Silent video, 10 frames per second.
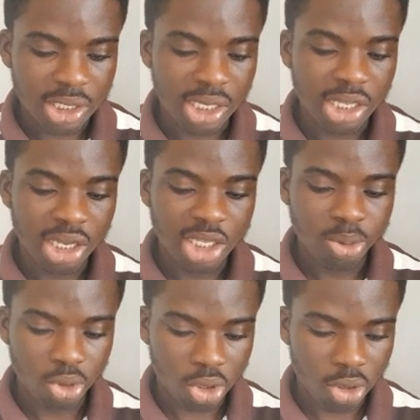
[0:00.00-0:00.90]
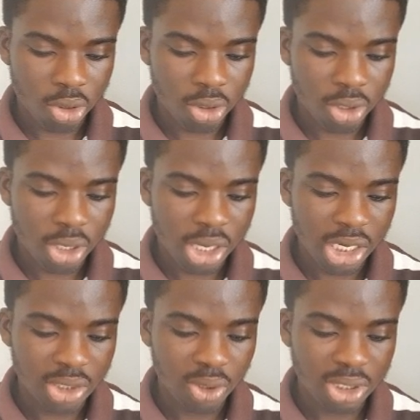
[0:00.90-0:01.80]
internet protocol, and
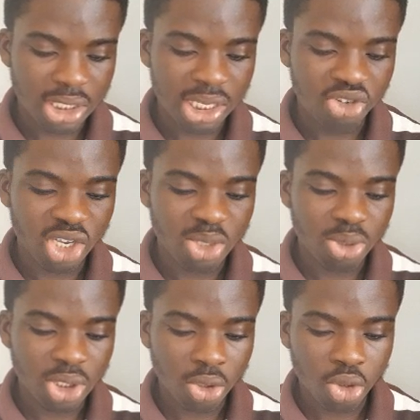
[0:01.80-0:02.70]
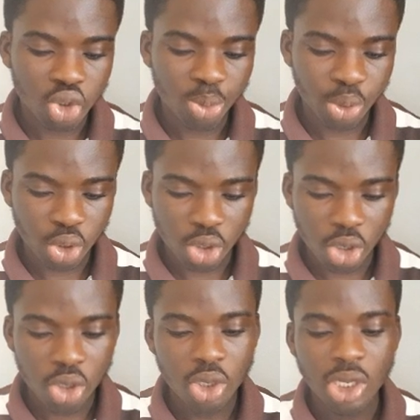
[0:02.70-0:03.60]
it's what is a transmission control
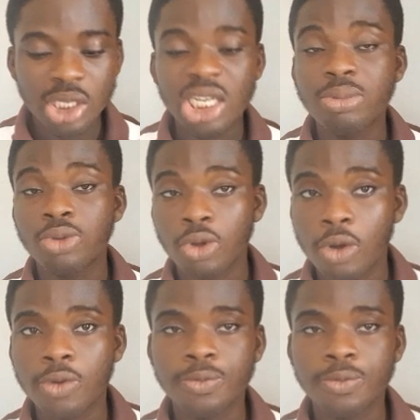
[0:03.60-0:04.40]
protocol, internet protocol.